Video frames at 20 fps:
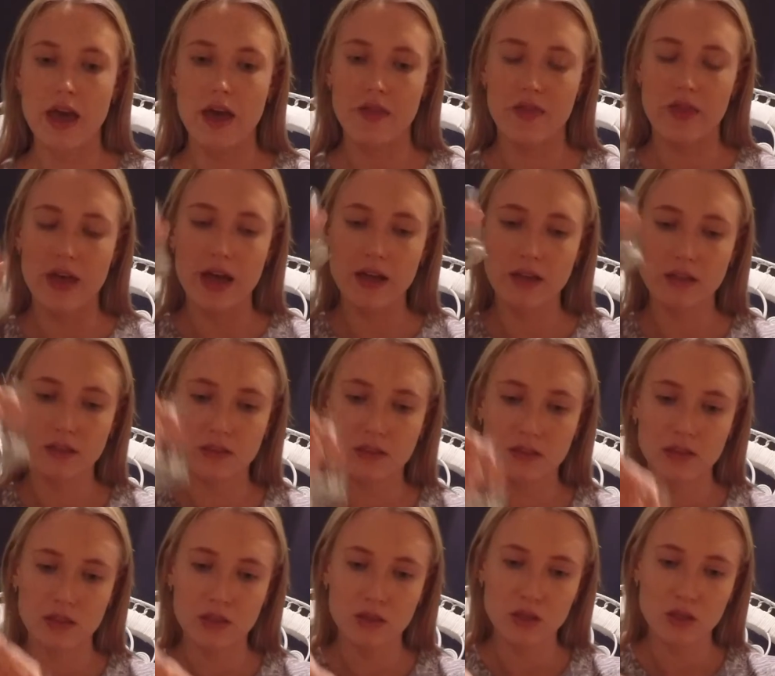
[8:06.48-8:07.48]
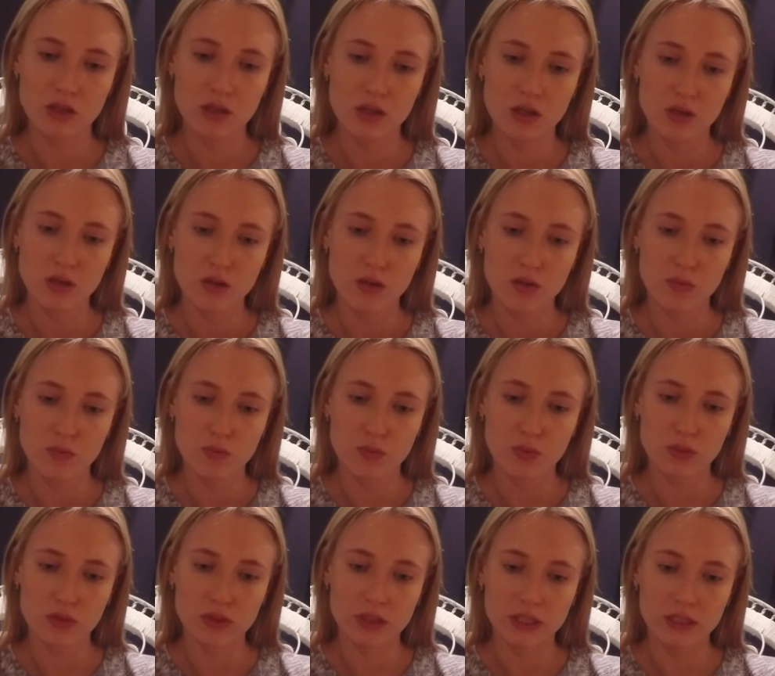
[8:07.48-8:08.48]
and then
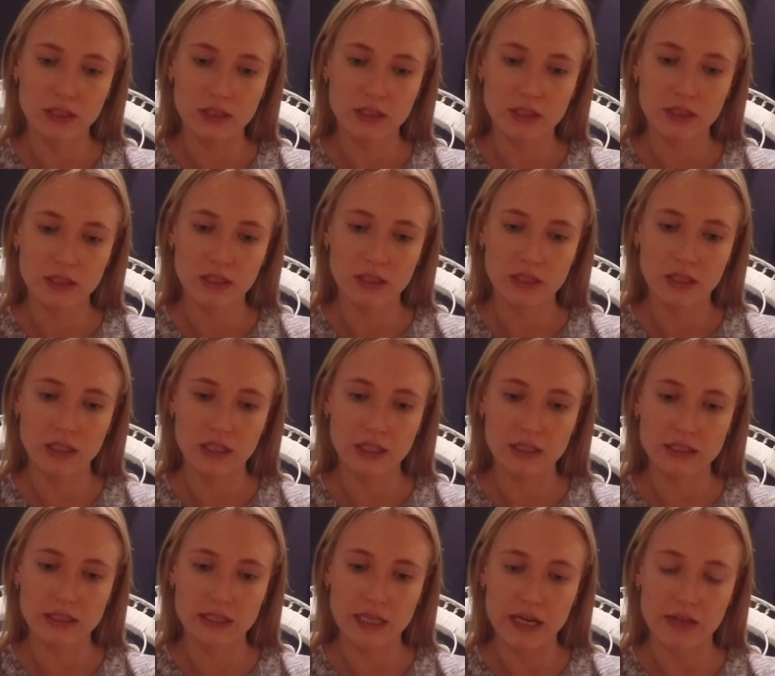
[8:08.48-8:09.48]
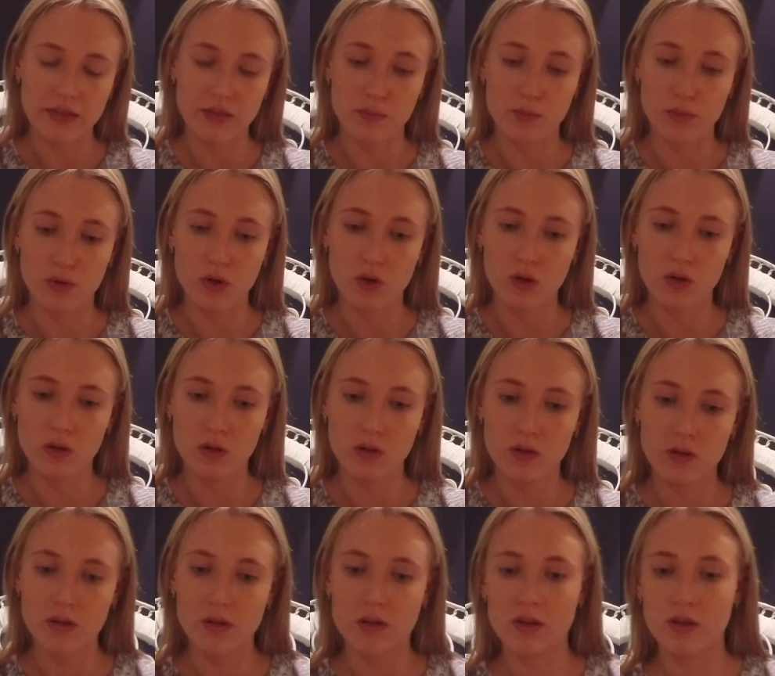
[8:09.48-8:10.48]
put it inside the bowl.
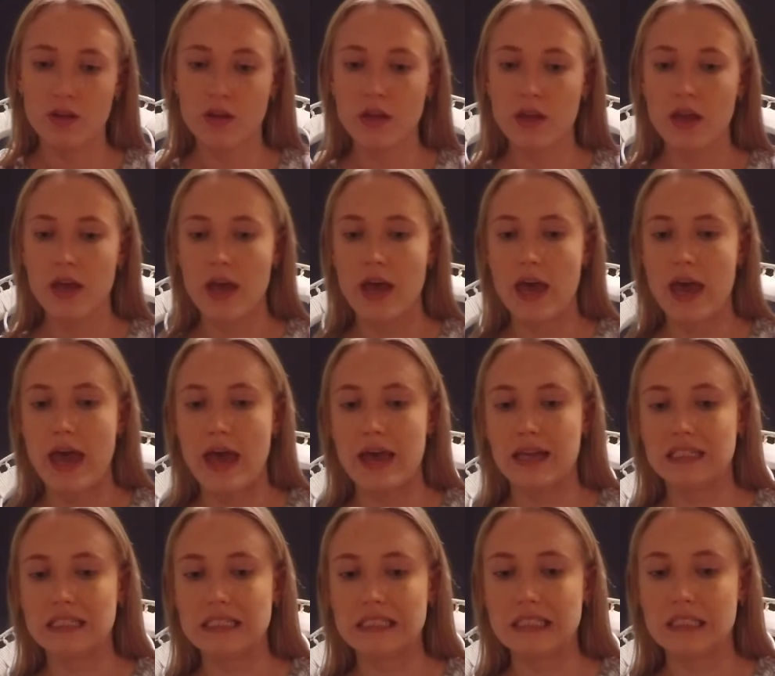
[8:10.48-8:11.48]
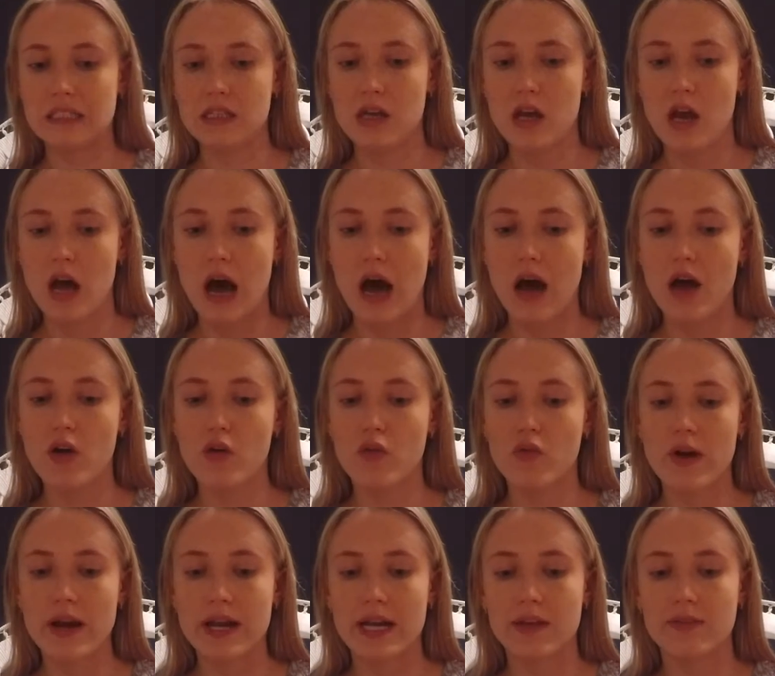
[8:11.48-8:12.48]
And I
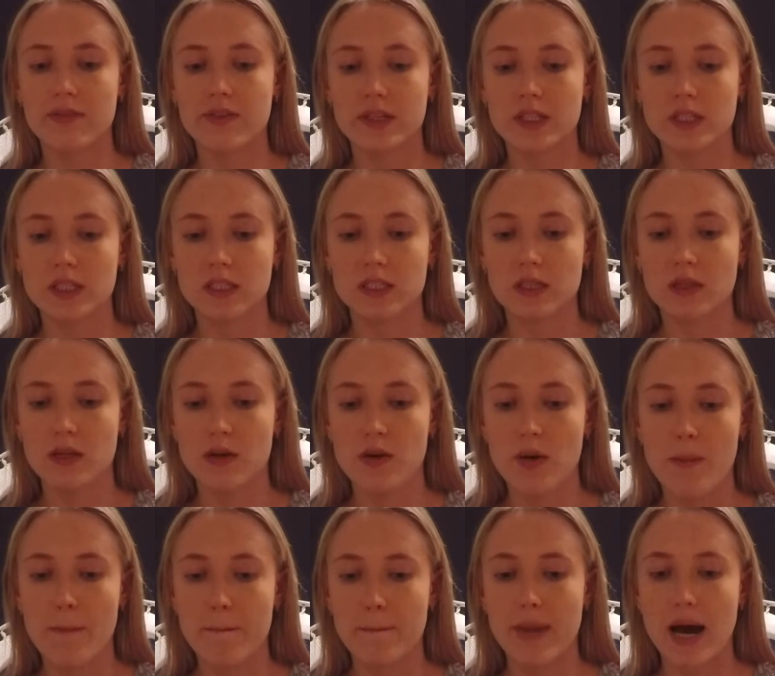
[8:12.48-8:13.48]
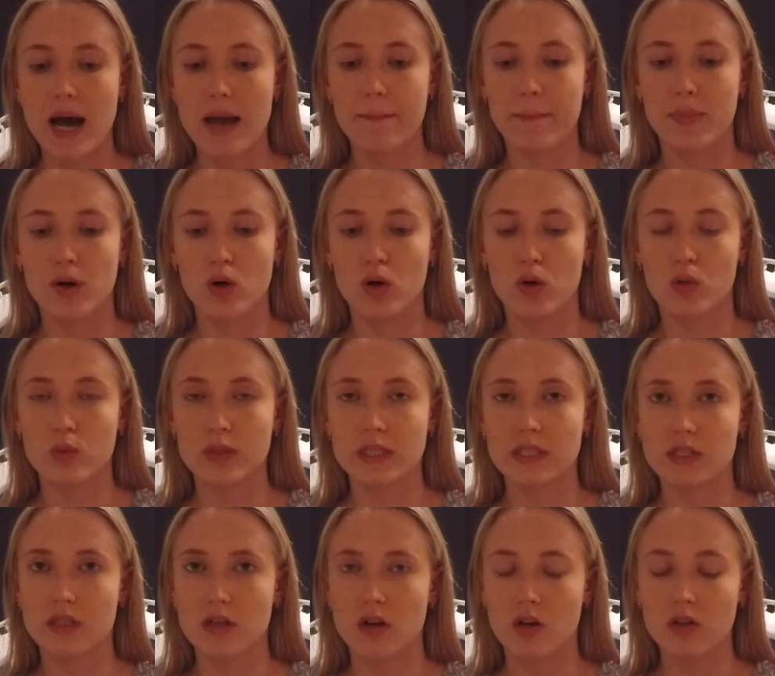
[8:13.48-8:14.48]
already filled my bowl
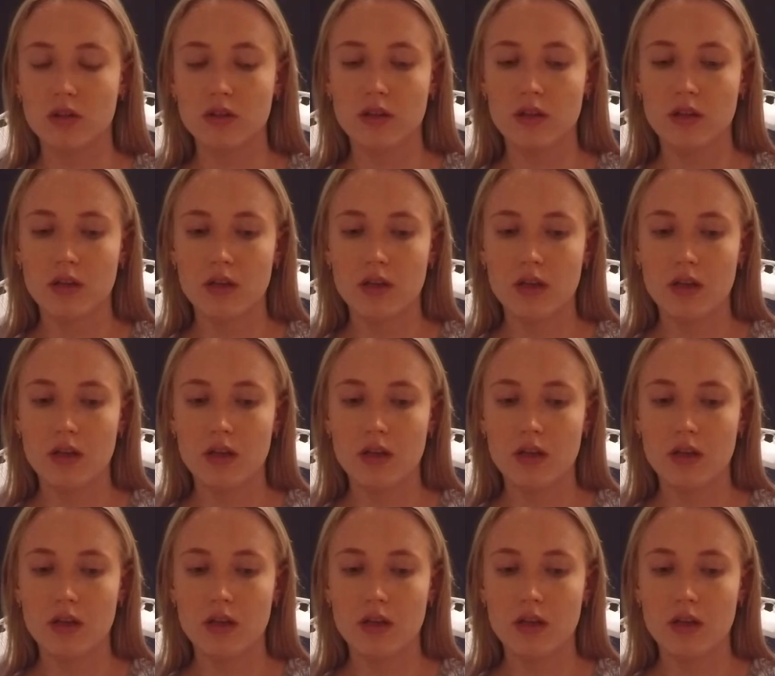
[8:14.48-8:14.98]
with salt,